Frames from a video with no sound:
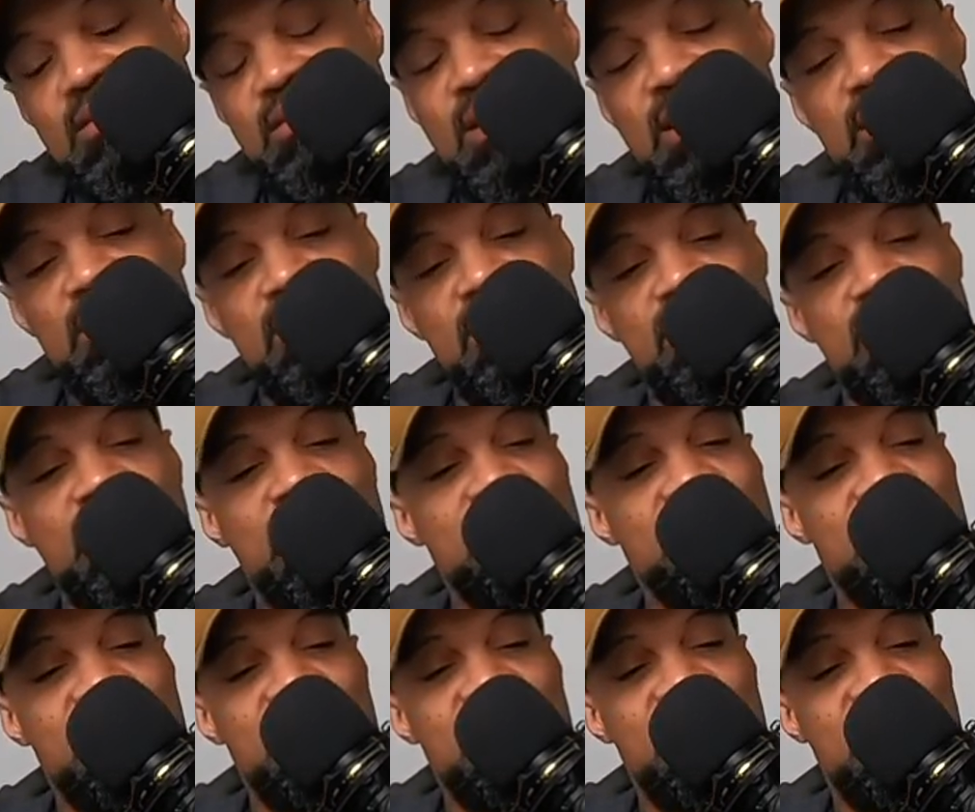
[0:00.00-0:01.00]
this fan. Is not
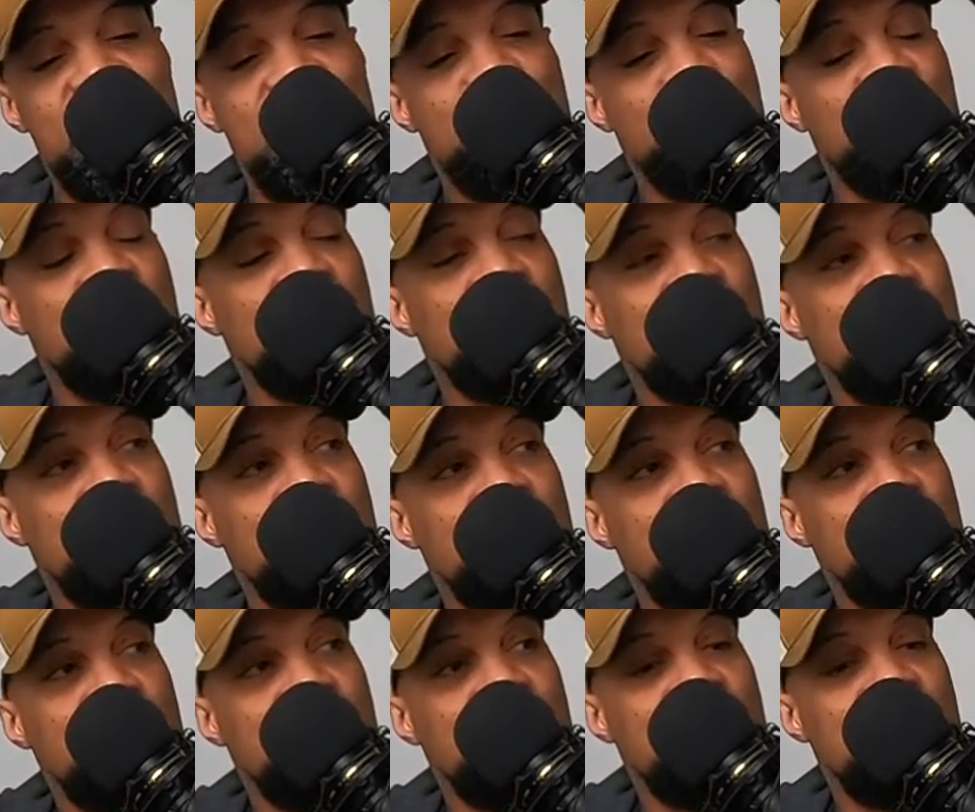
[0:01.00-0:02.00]
just the tea, bro.
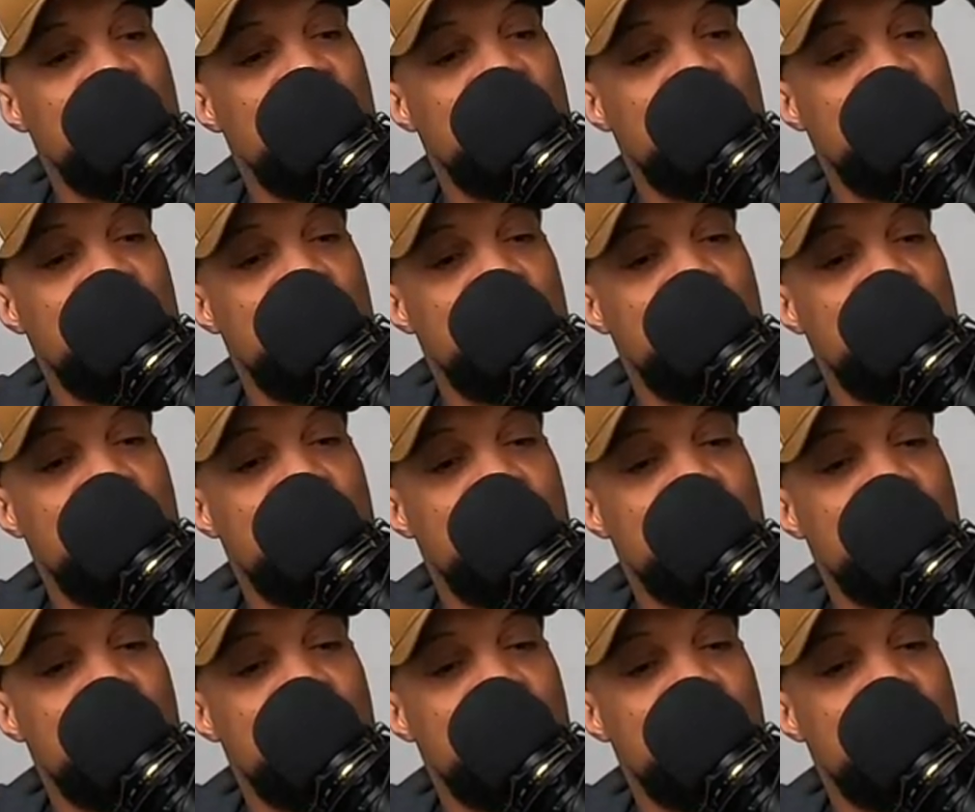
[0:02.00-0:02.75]
Um, we've